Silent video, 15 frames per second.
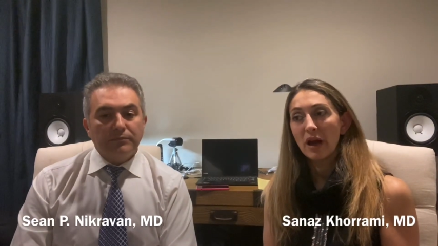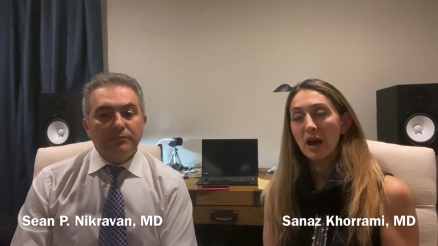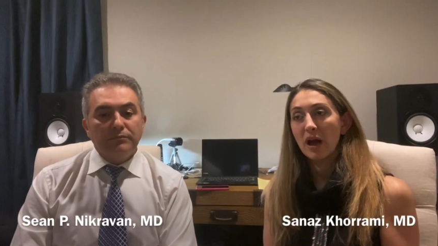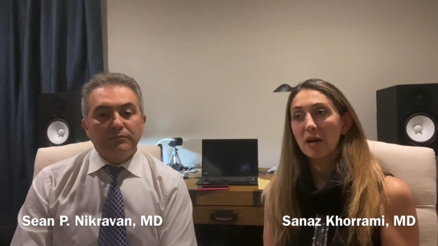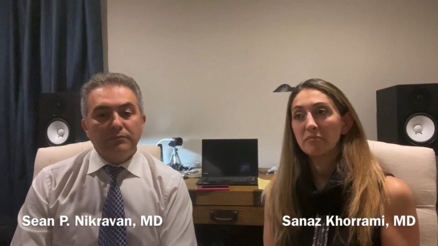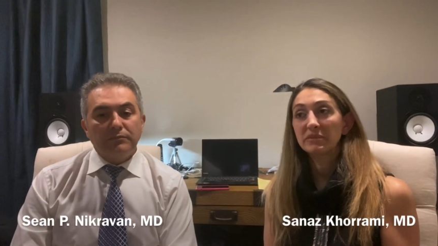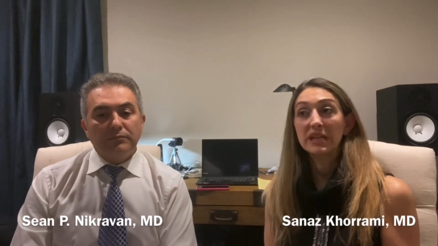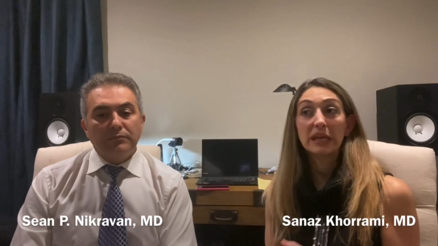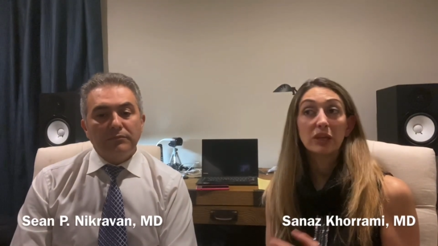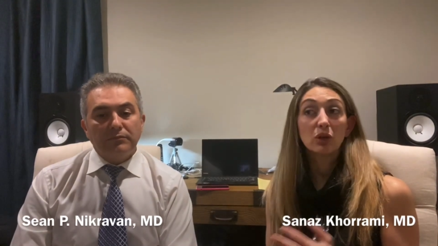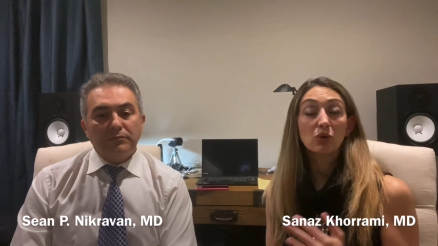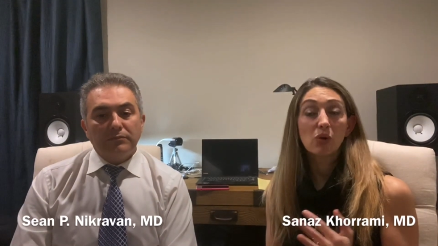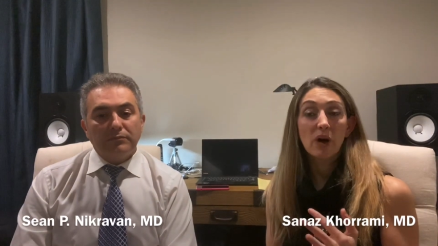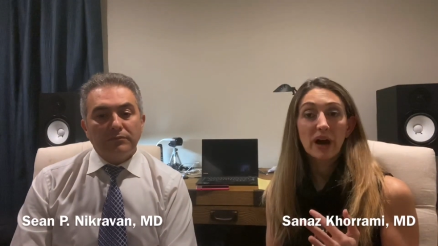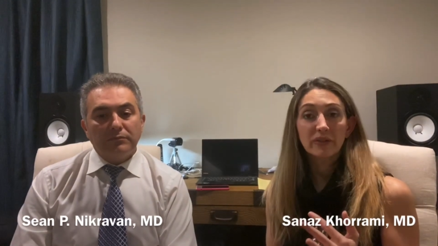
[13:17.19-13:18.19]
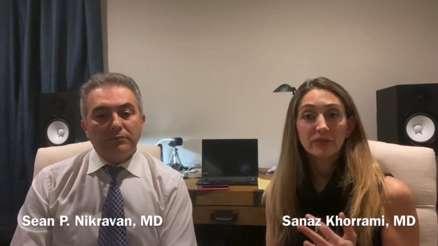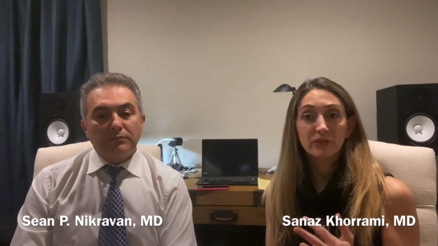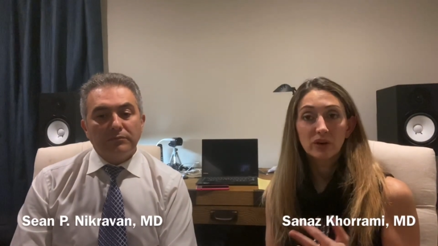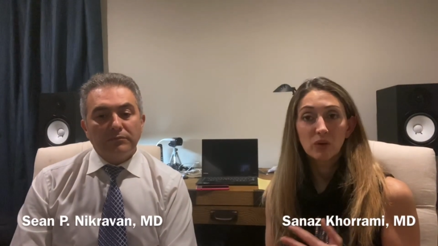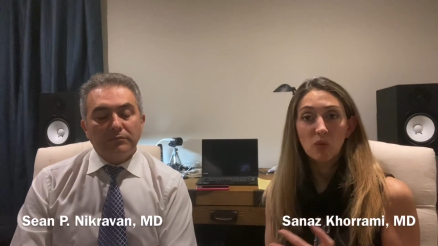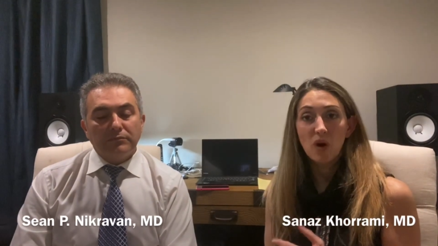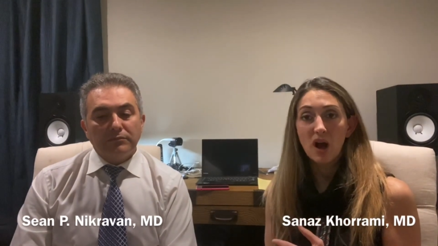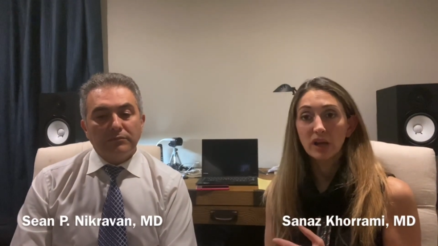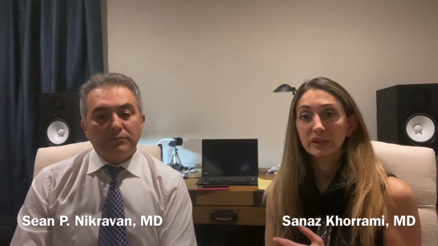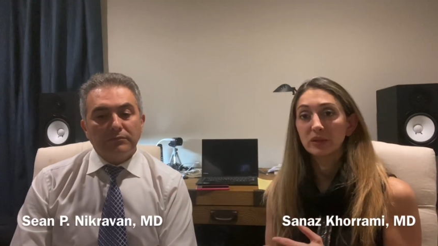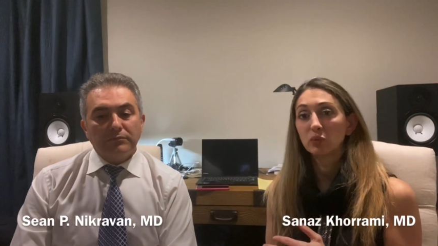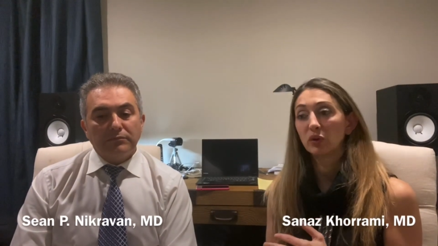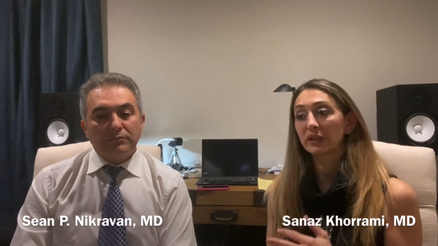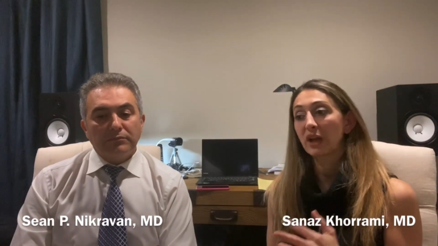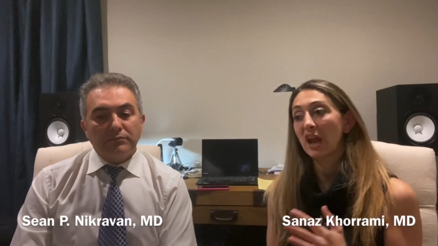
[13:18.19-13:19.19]
Speaker 1: Um, can you go out for a walk?
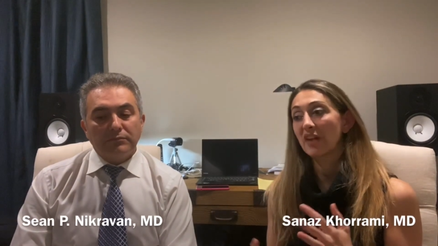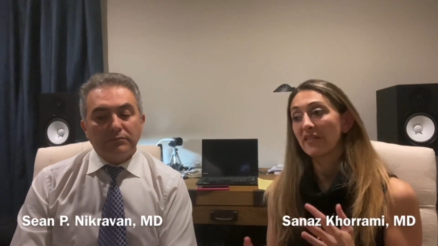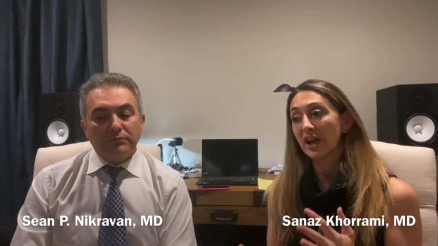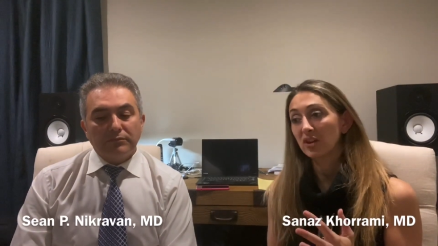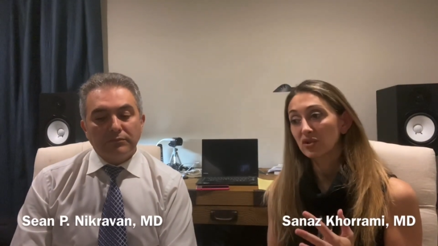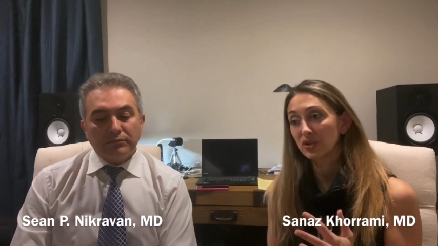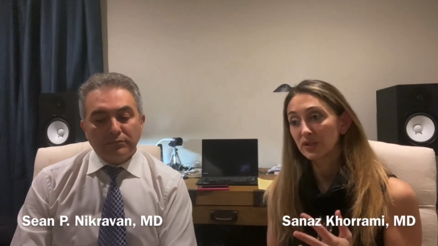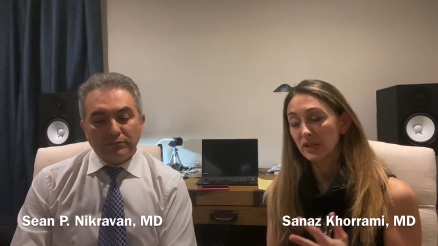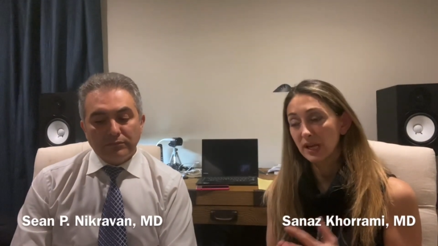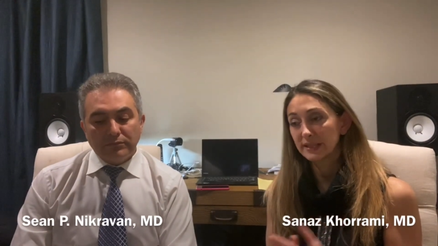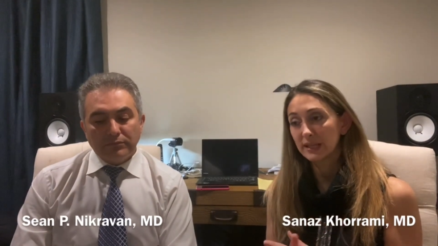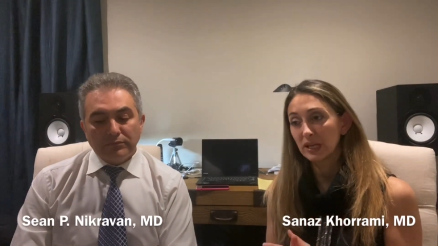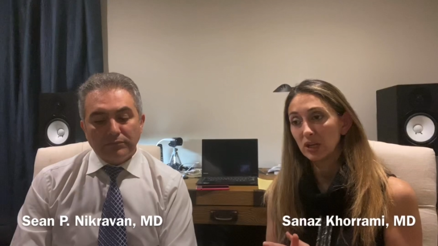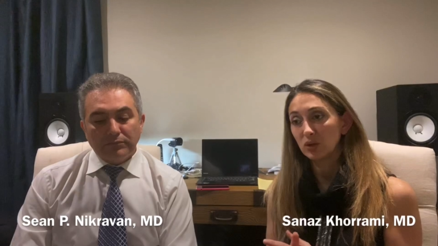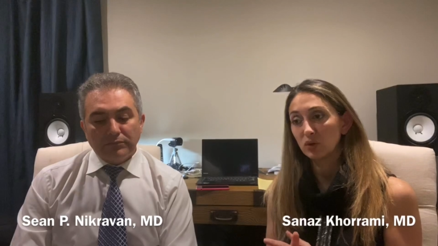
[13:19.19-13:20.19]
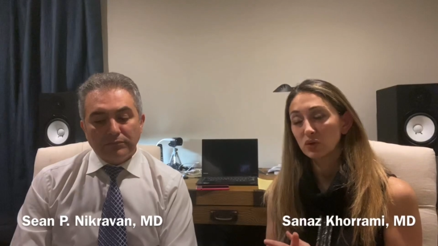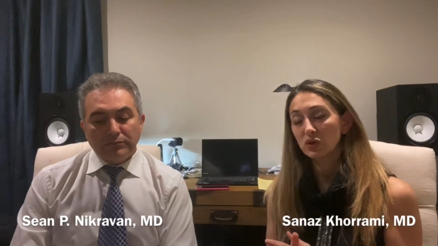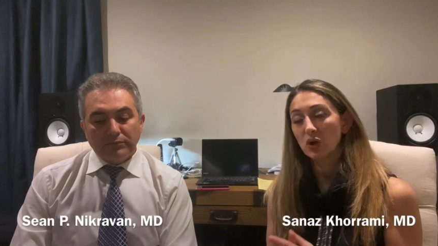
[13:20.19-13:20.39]
What kind of exercise can you do?